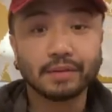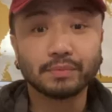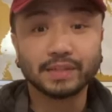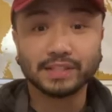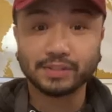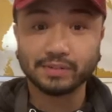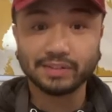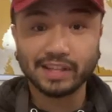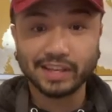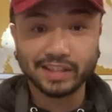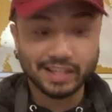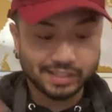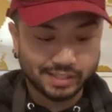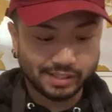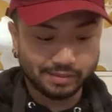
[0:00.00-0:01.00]
we do it like
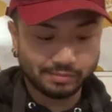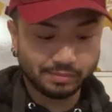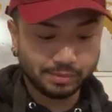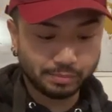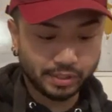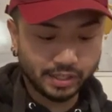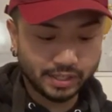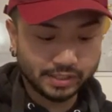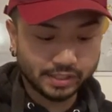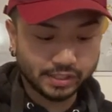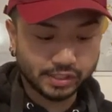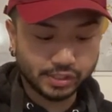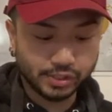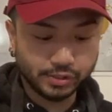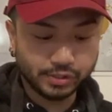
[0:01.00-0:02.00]
this. Pretty easy,
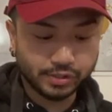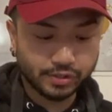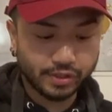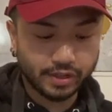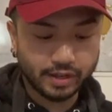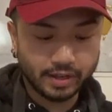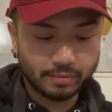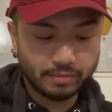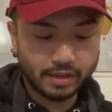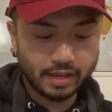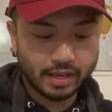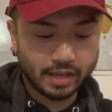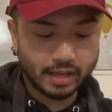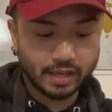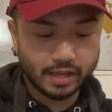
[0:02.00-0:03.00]
just use your thumb
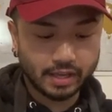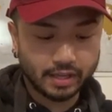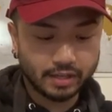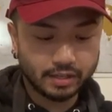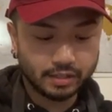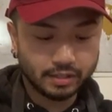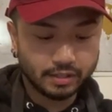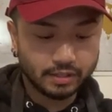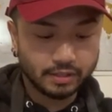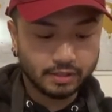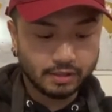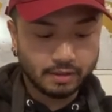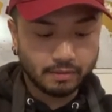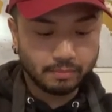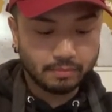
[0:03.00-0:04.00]
and
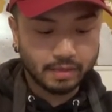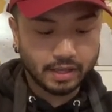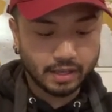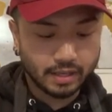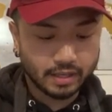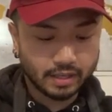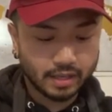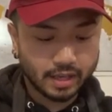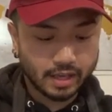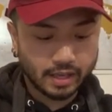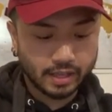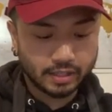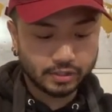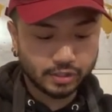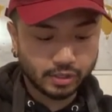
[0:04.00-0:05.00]
make
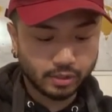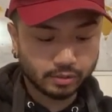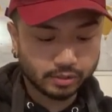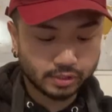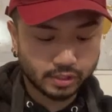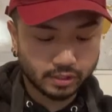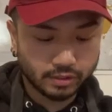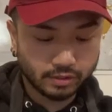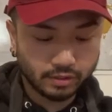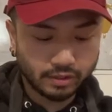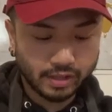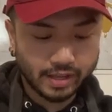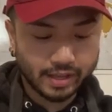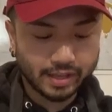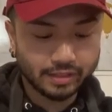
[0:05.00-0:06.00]
a dough circle,
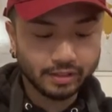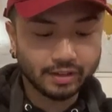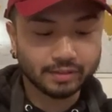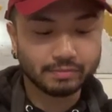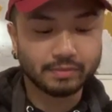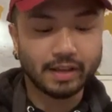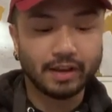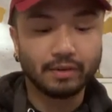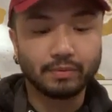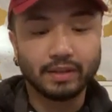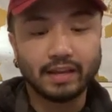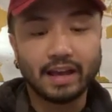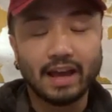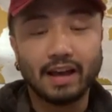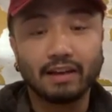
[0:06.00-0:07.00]
and look, now we
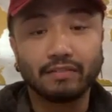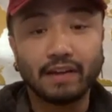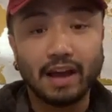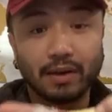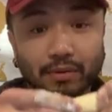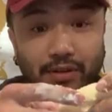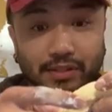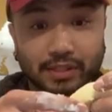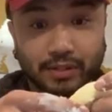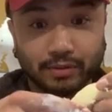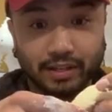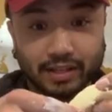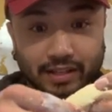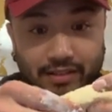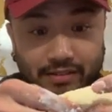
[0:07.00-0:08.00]
have our donut.